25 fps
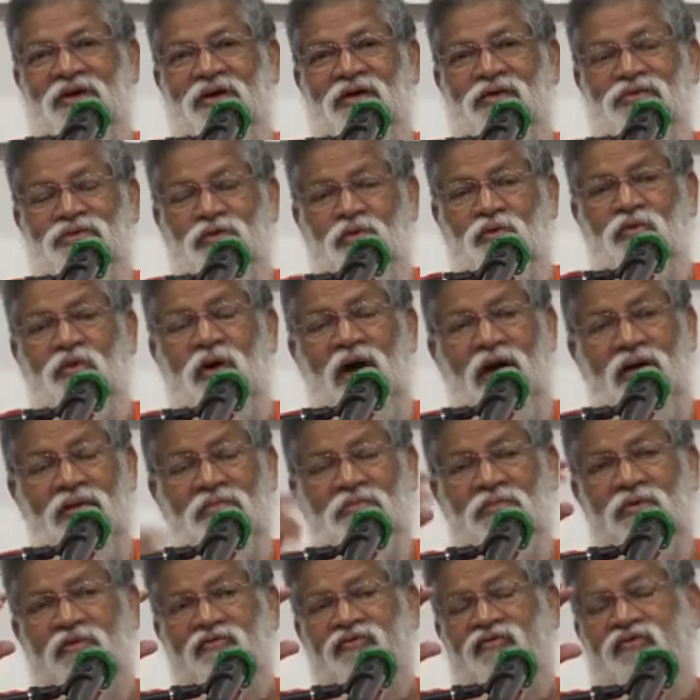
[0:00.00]
So
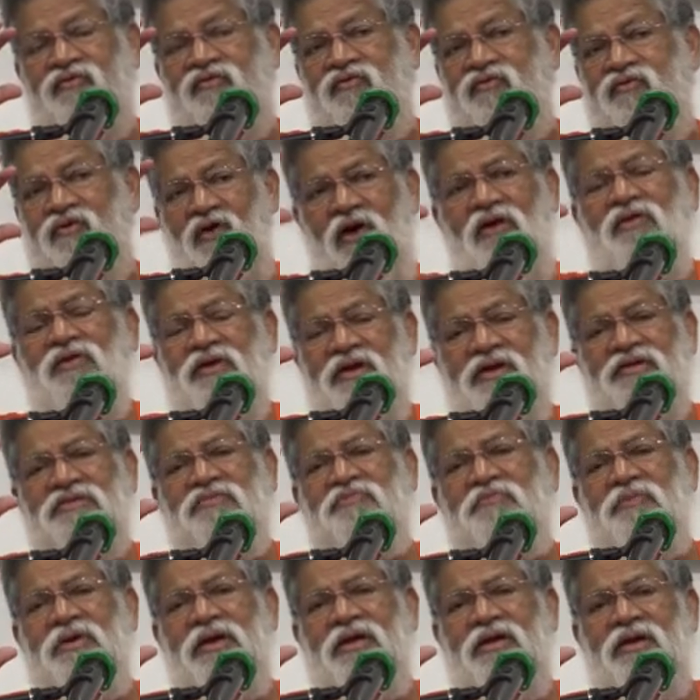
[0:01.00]
one profound
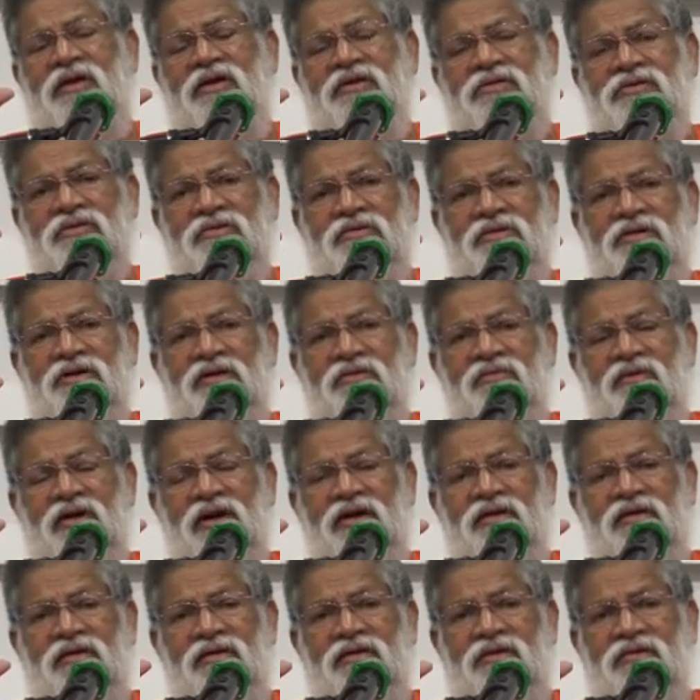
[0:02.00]
experience of the
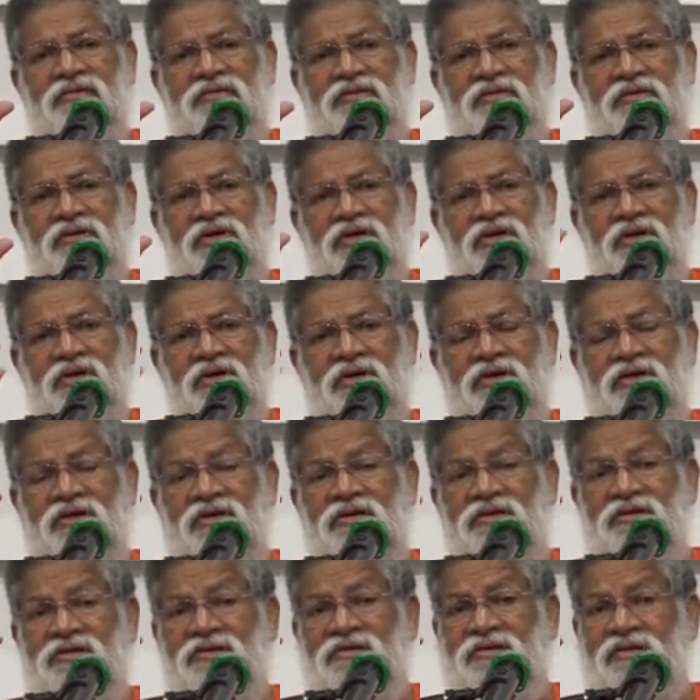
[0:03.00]
divine is
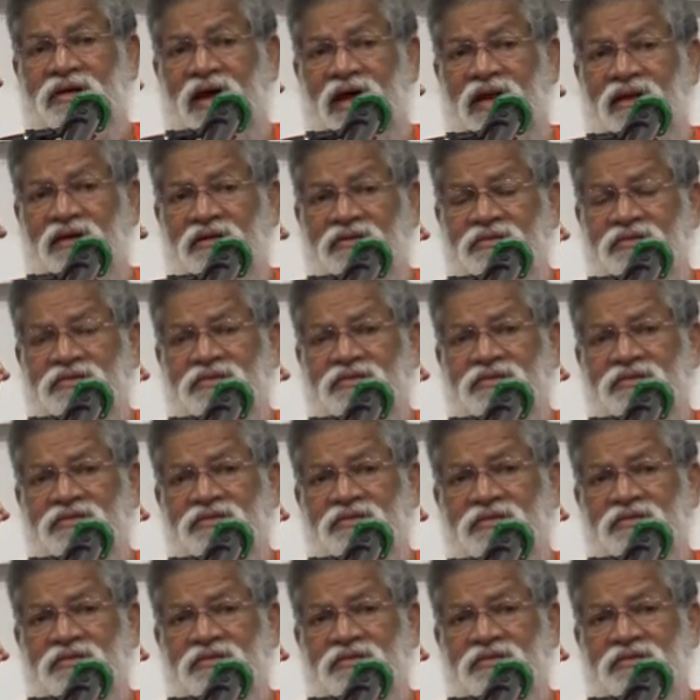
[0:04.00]
silence.